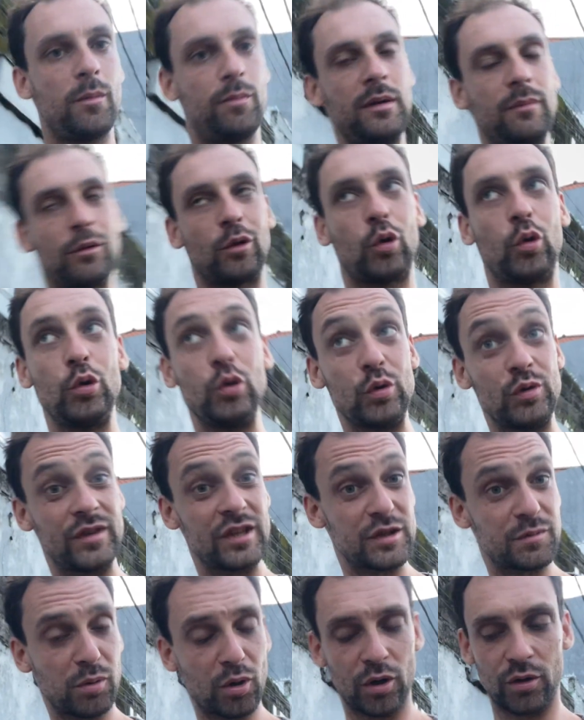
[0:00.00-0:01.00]
people who use
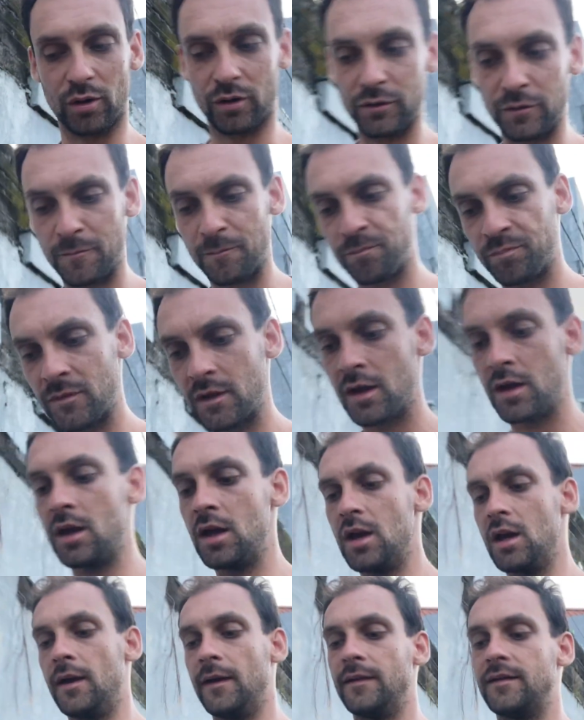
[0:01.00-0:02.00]
this product.
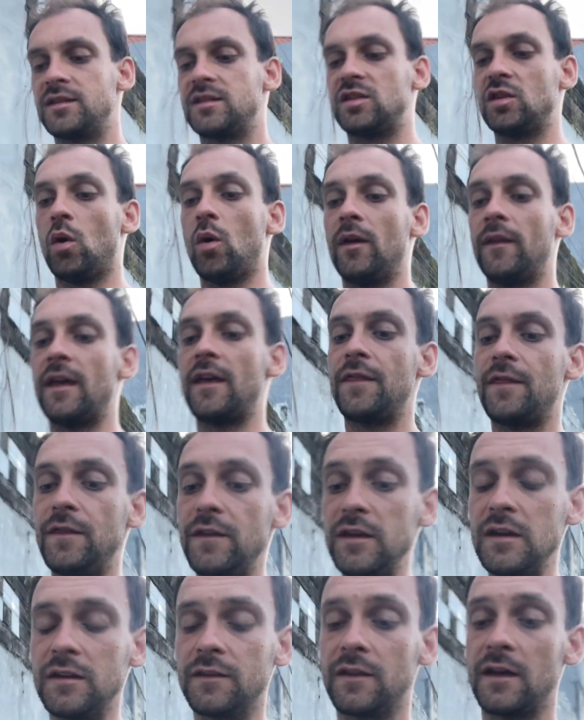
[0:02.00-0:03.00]
So, and I
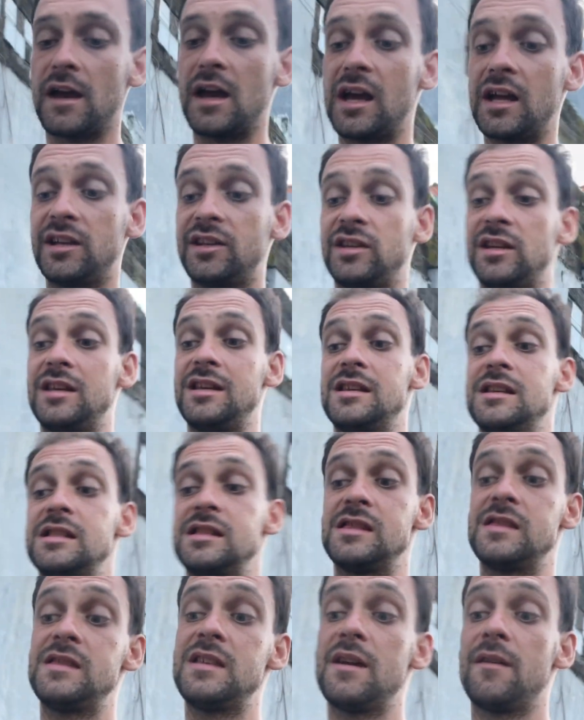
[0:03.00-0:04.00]
think that
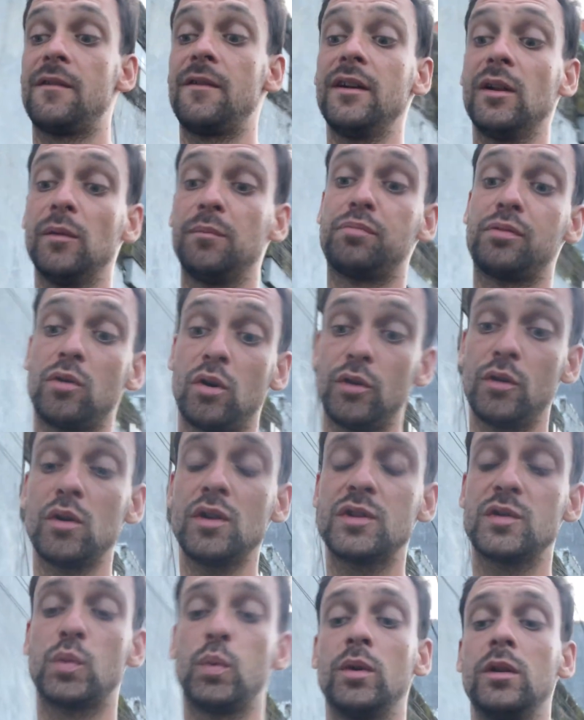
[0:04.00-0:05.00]
the real
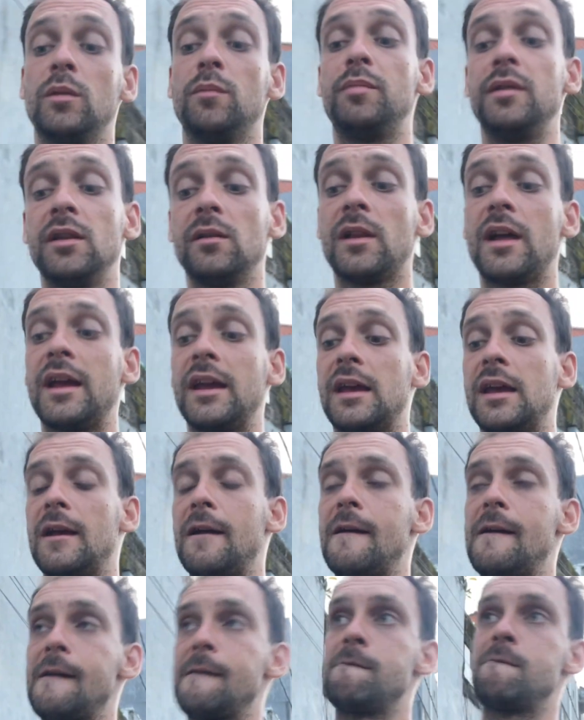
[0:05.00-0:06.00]
products will be like
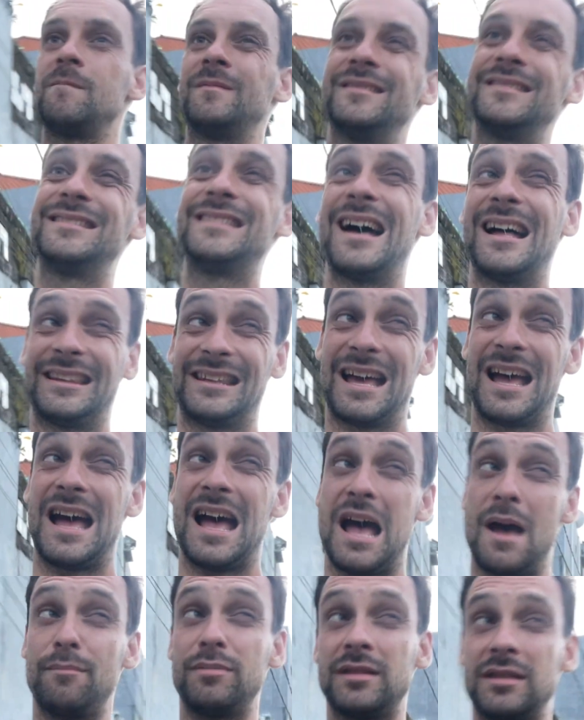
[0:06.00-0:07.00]
data
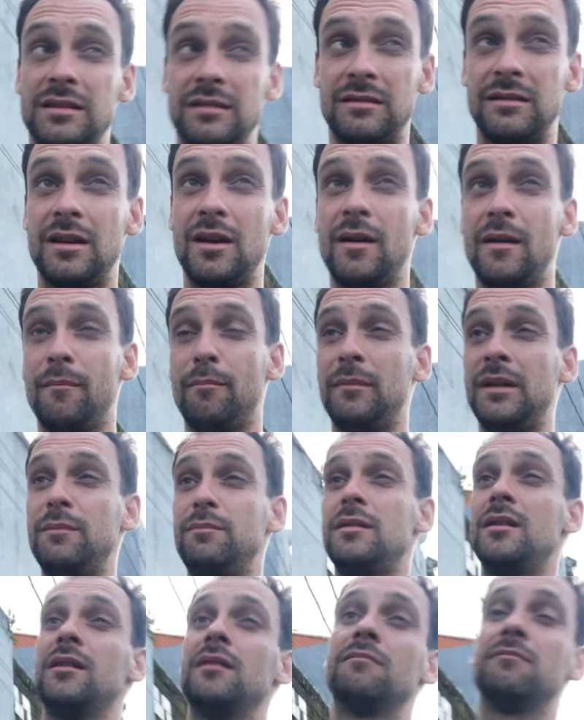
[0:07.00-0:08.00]
hubs,
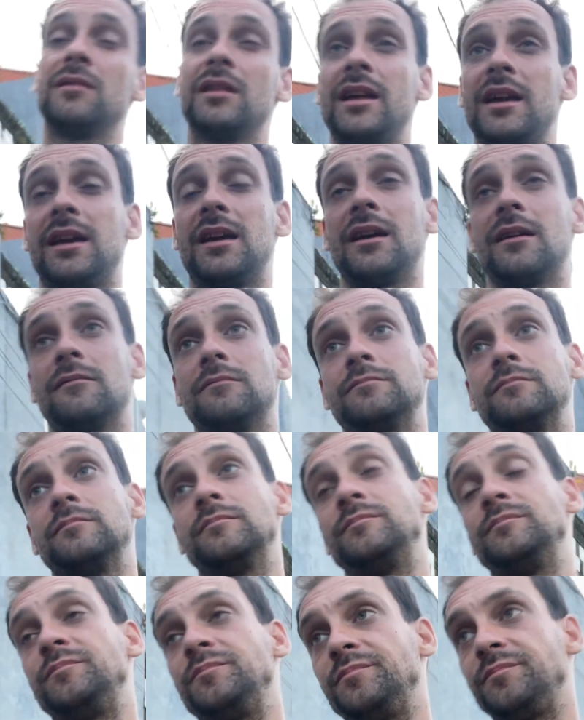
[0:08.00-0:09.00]
maybe like
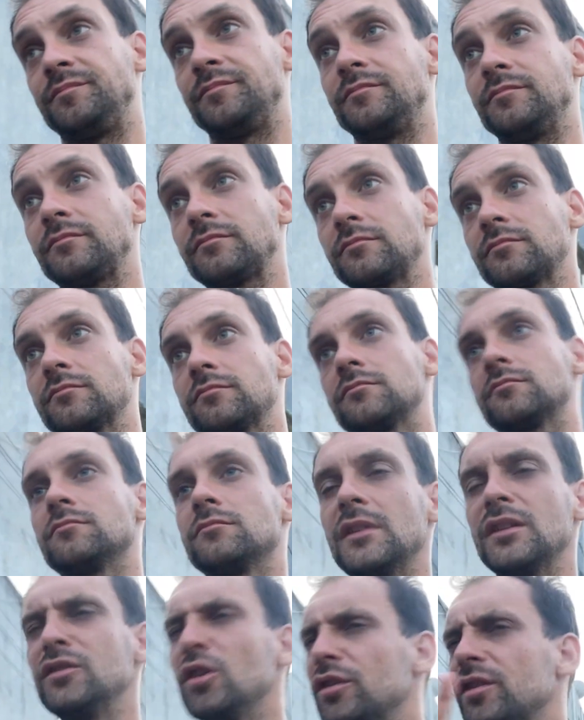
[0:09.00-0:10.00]

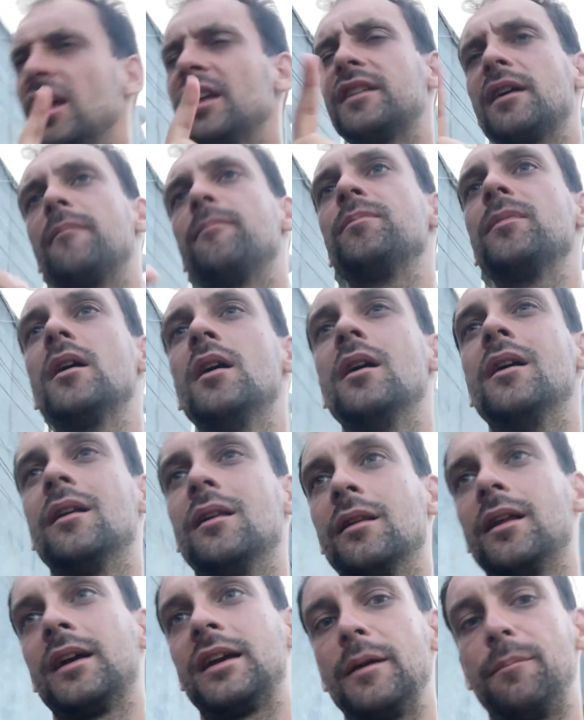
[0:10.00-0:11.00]
not data,
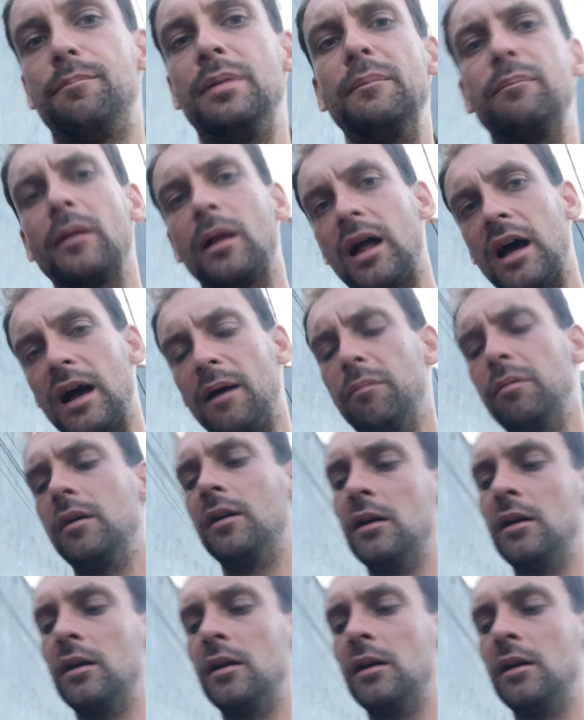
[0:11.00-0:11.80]
like a people hub,